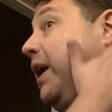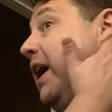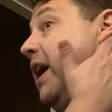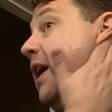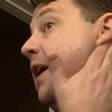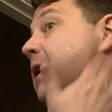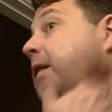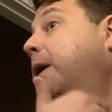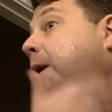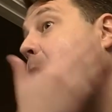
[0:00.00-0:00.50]

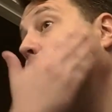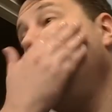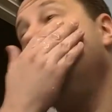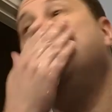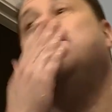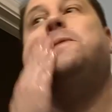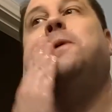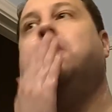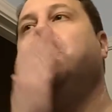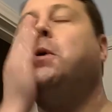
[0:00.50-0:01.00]
way.
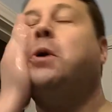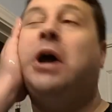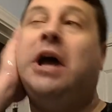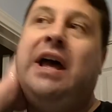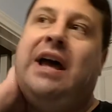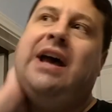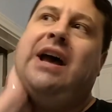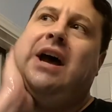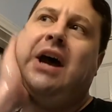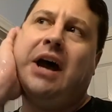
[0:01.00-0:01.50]

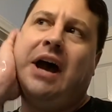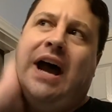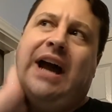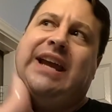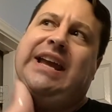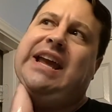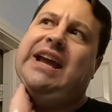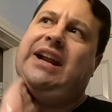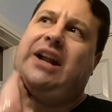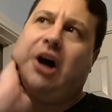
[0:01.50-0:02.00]

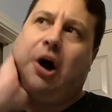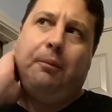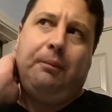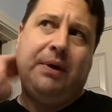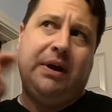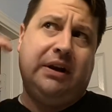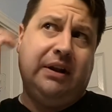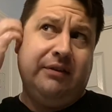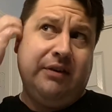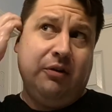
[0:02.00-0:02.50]
I can't help
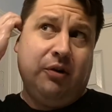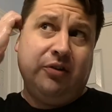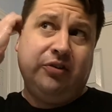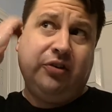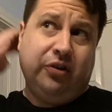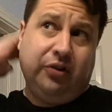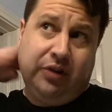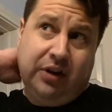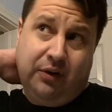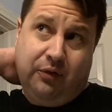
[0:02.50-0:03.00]
it, and he wants
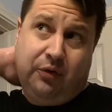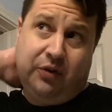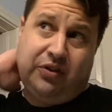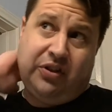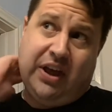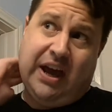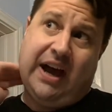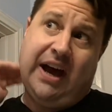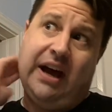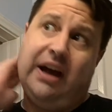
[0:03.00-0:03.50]
to live with
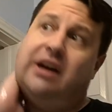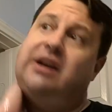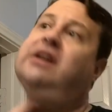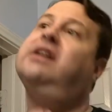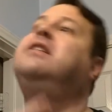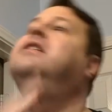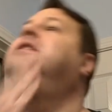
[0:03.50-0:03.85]
that.